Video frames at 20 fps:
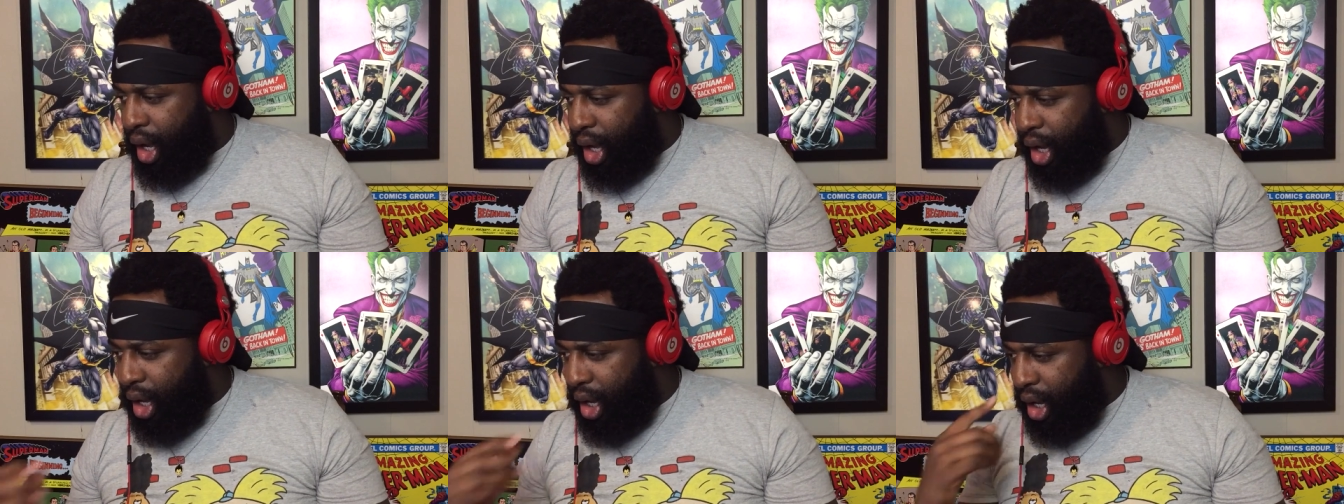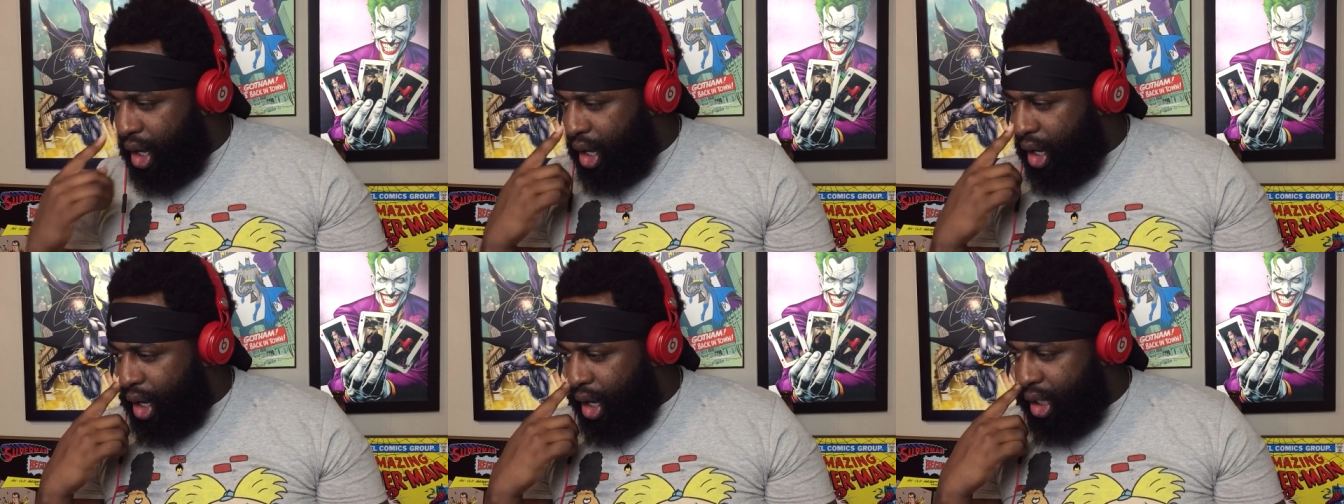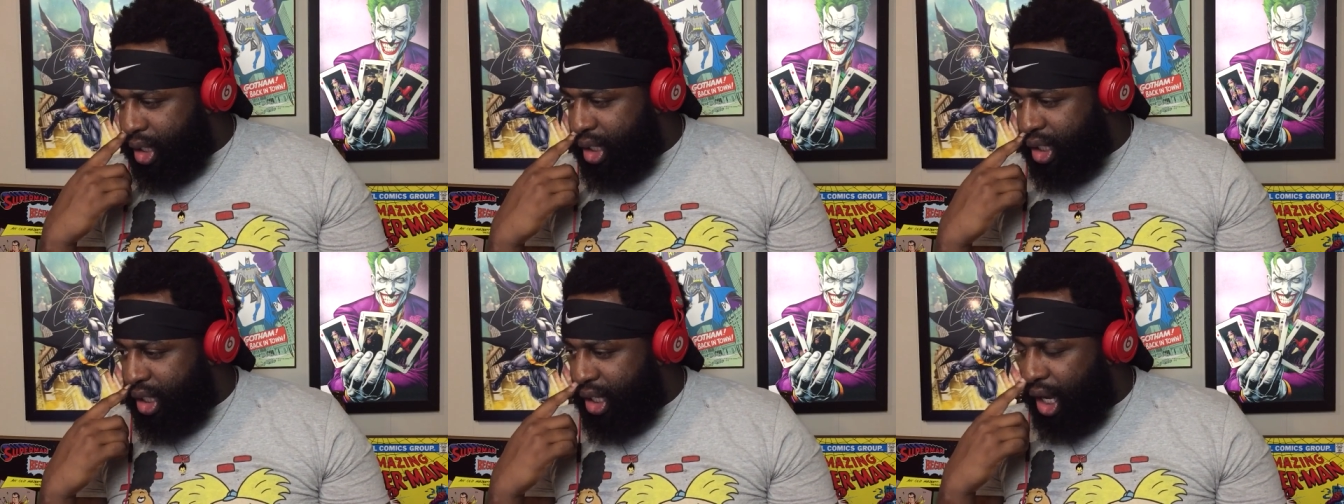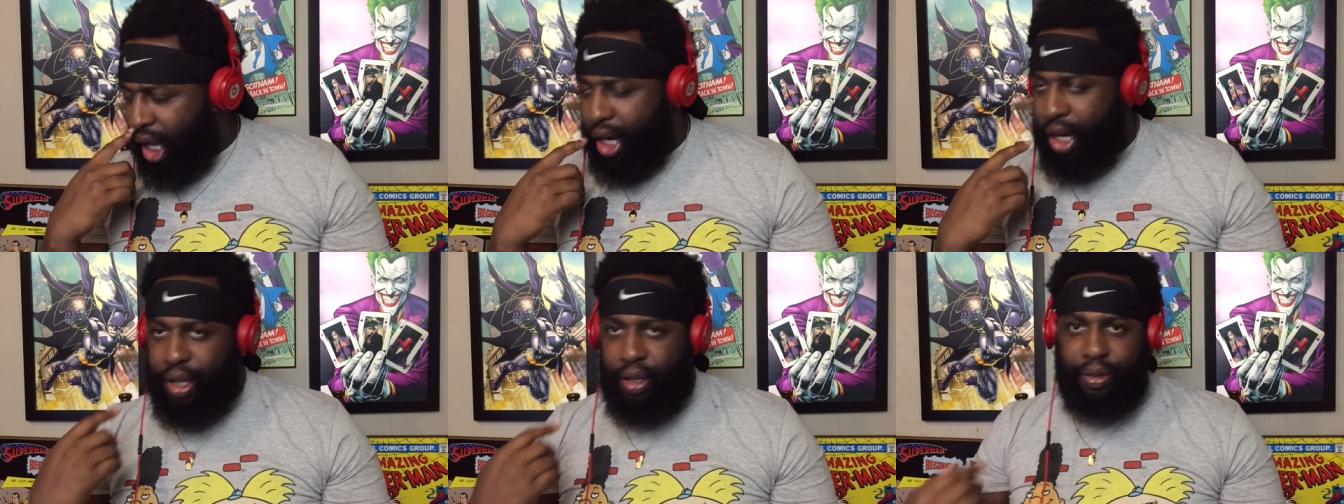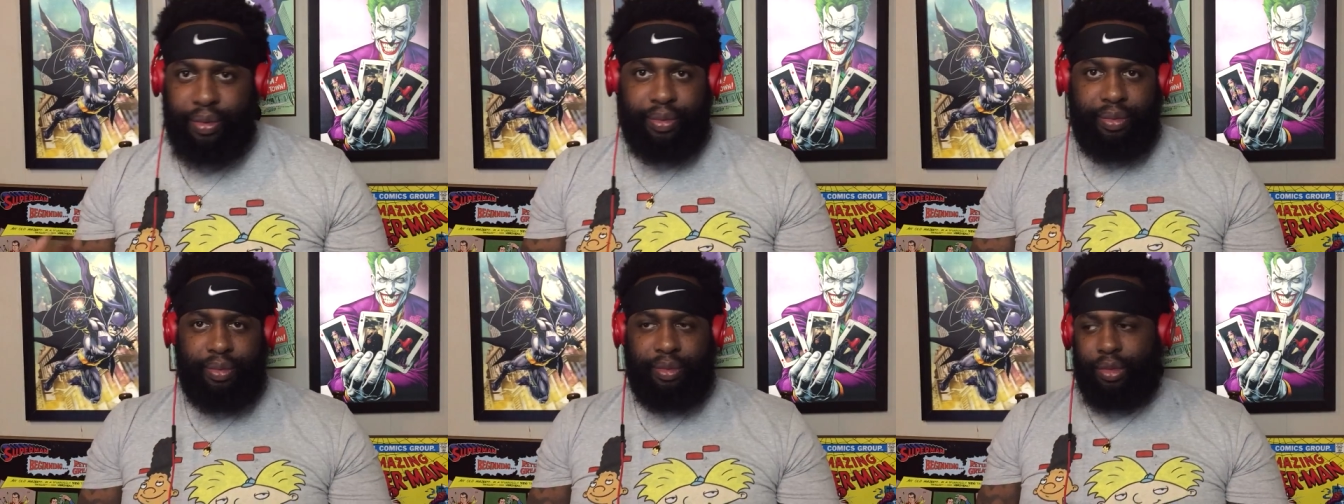Azani.
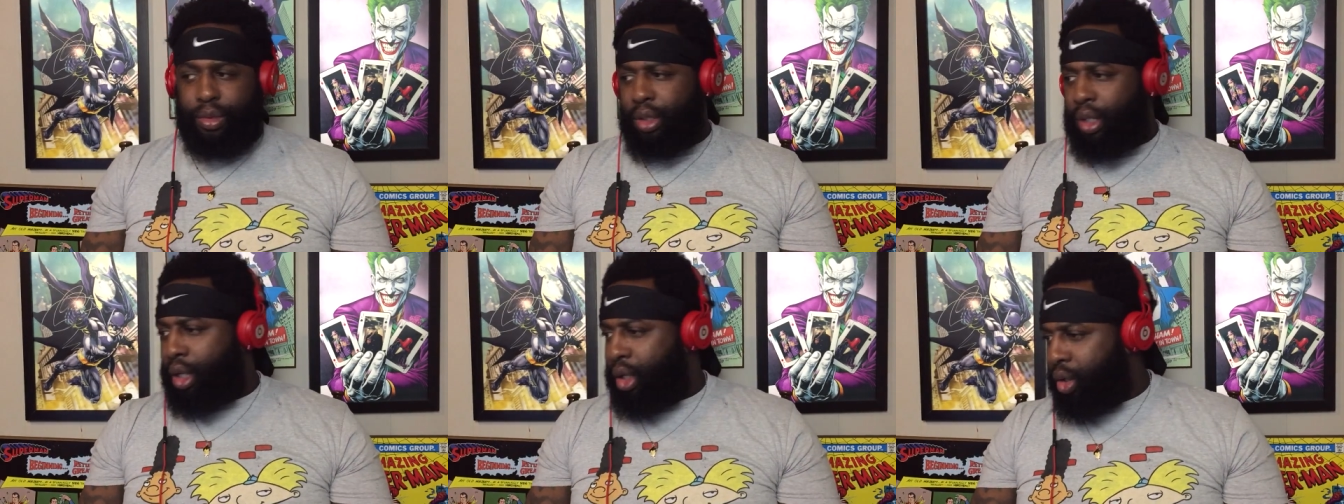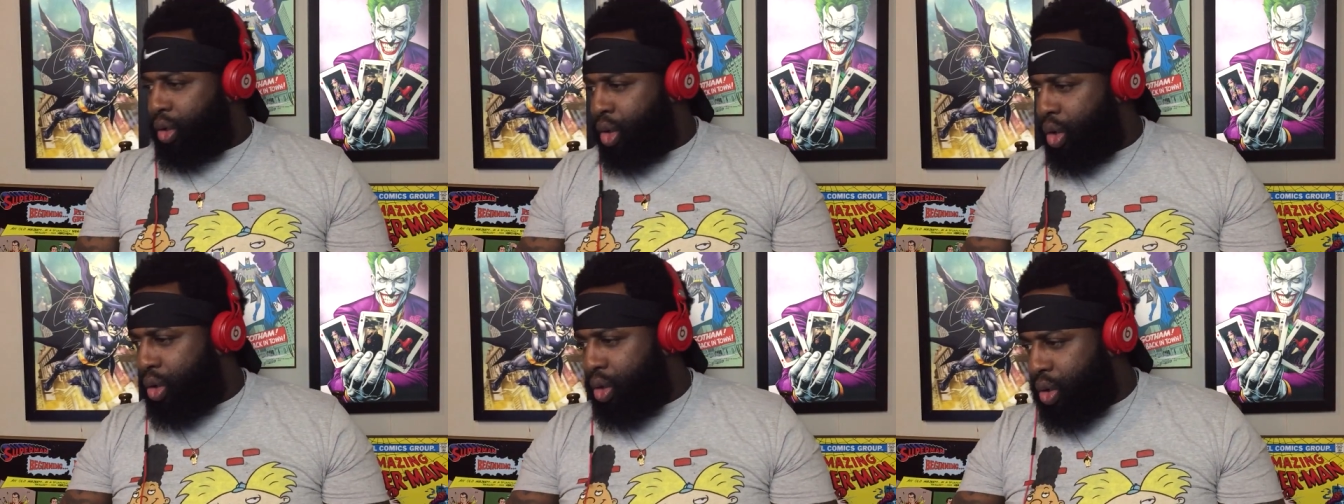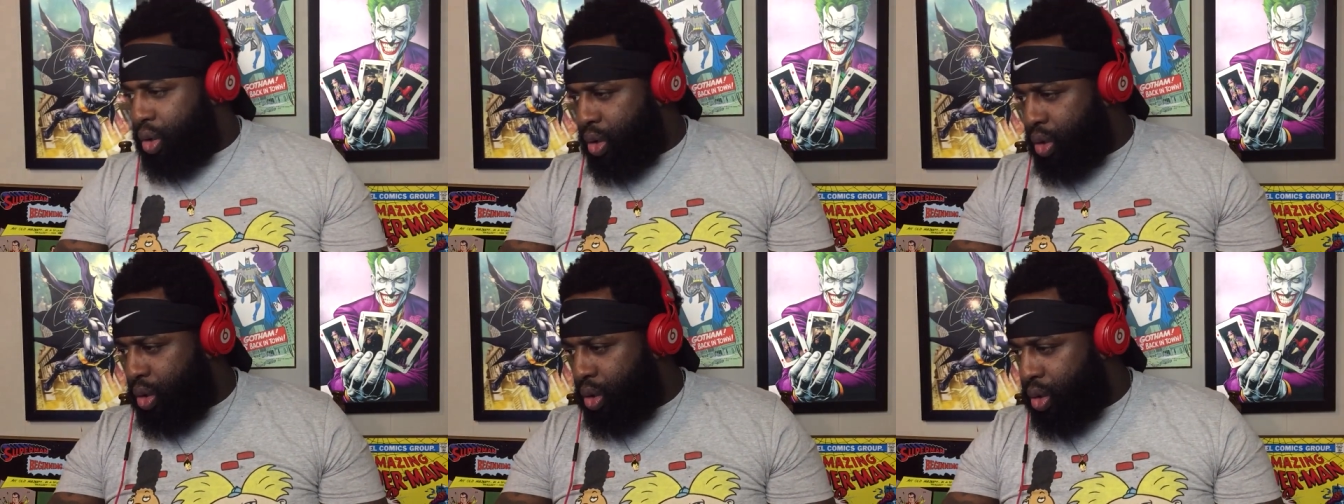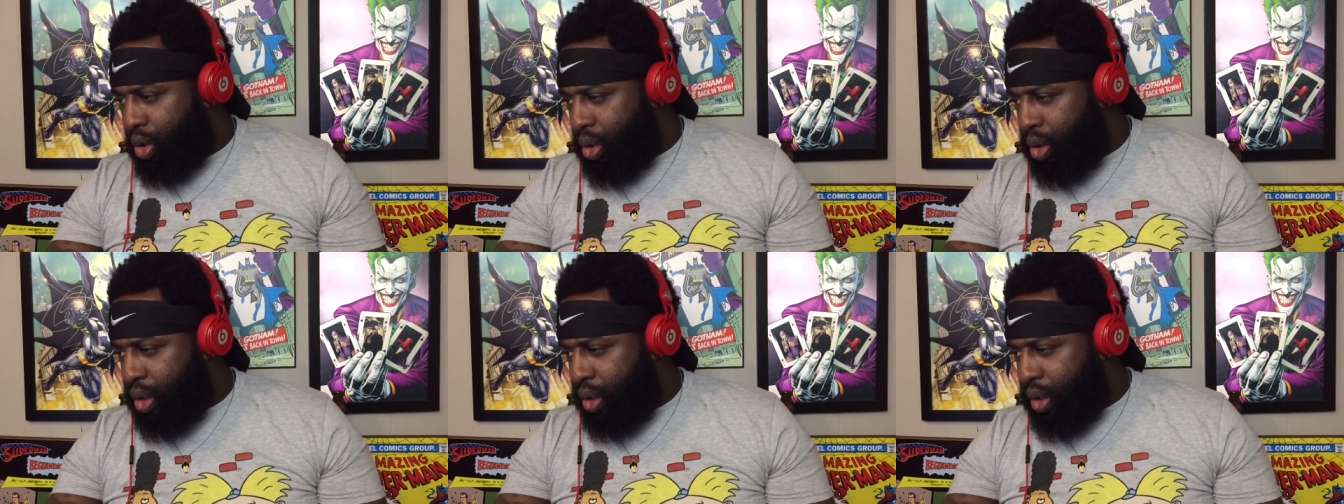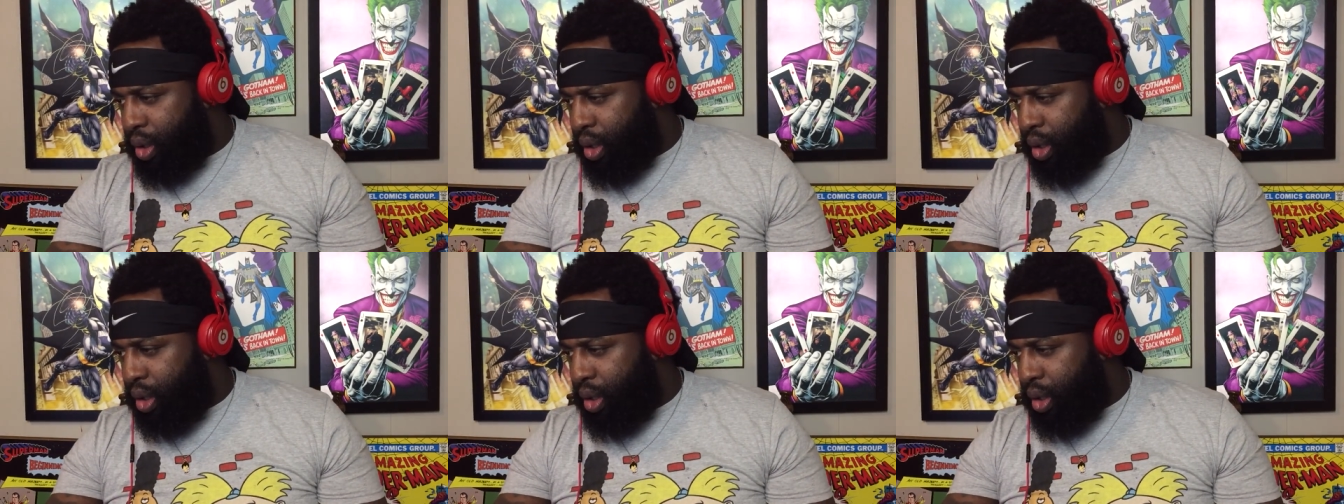Oh, no.